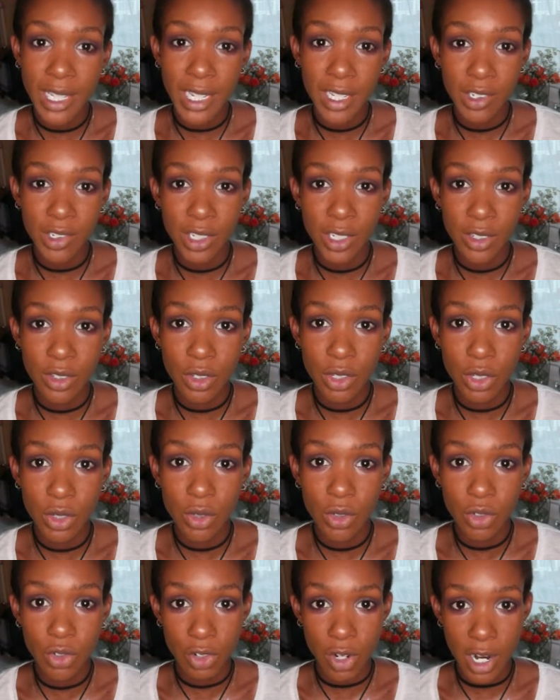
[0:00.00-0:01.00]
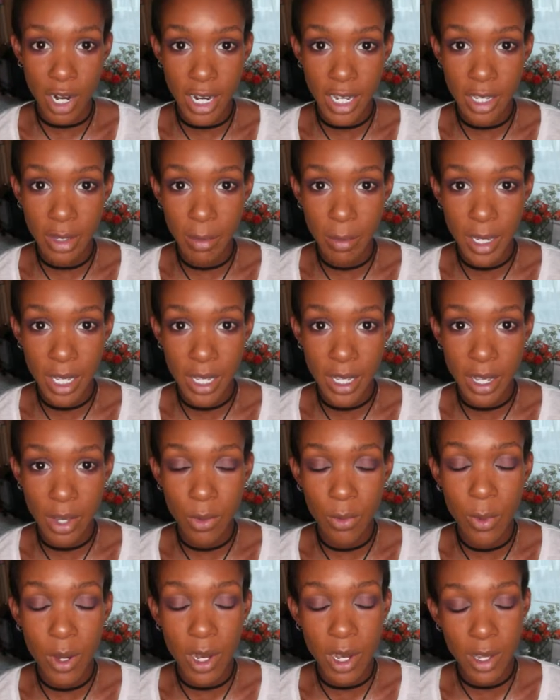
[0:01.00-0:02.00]
So I go ahead and use that all
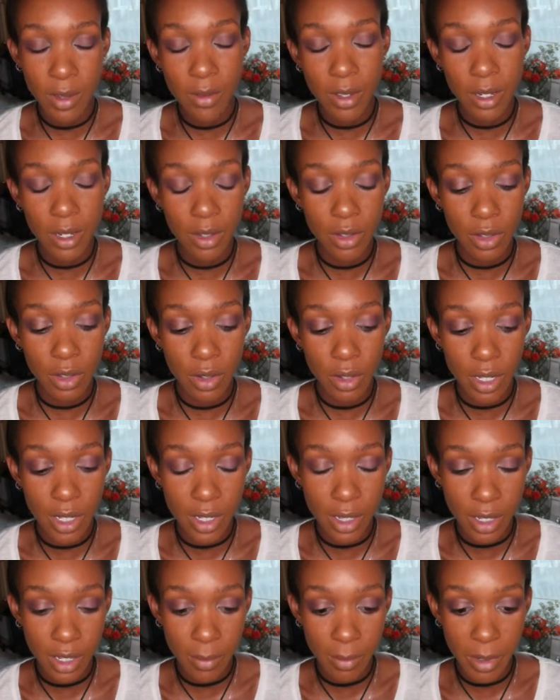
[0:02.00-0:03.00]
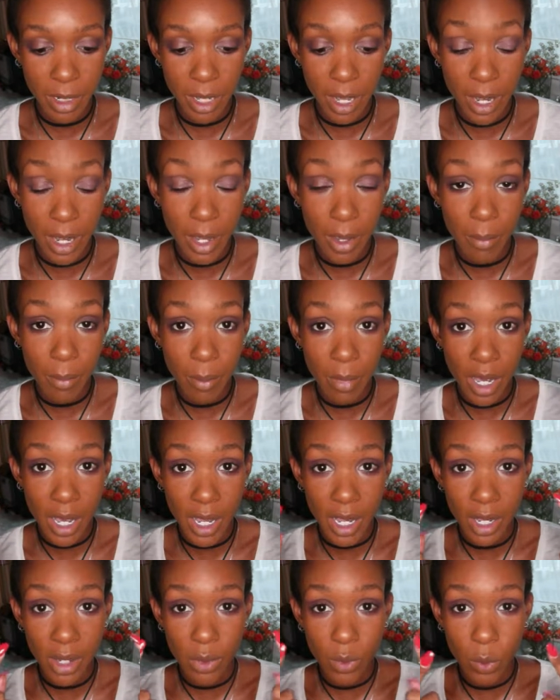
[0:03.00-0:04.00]
over my face, and it tends to bring
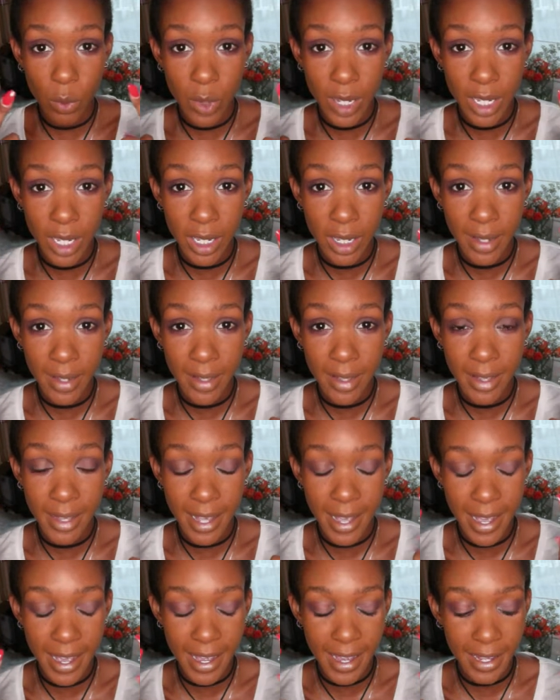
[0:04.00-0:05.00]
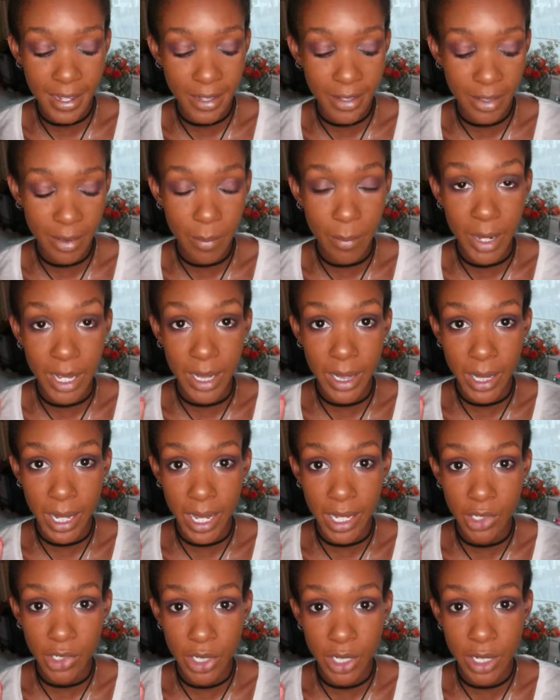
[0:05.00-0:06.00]
out a really good coverage. And my
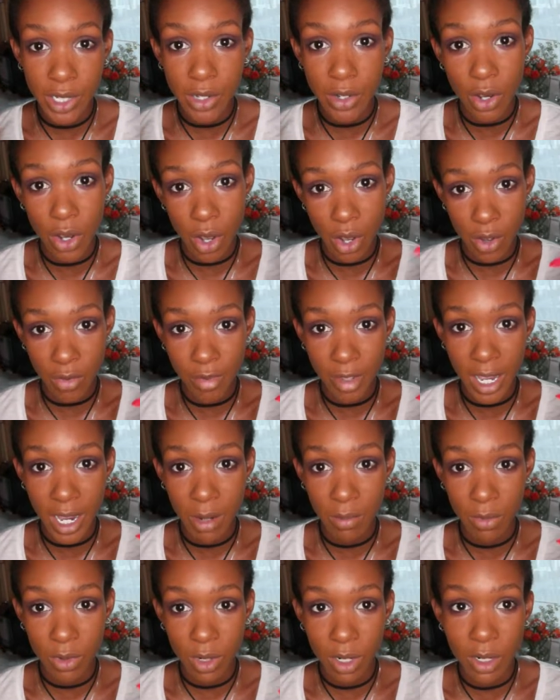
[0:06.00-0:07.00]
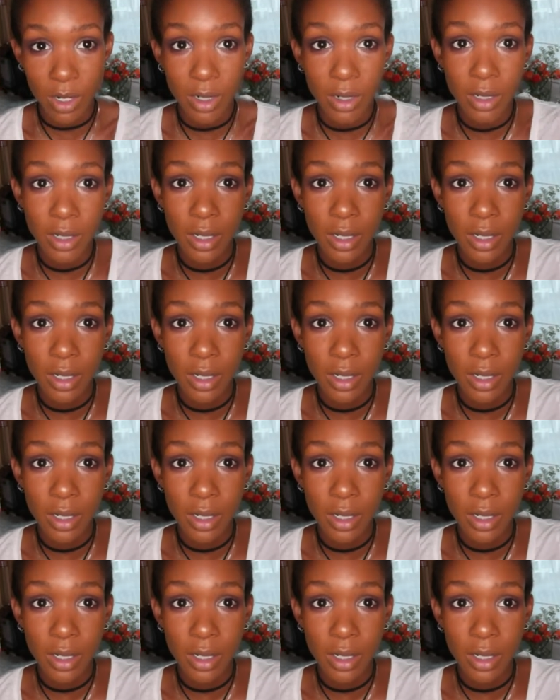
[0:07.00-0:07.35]
lashes off camera.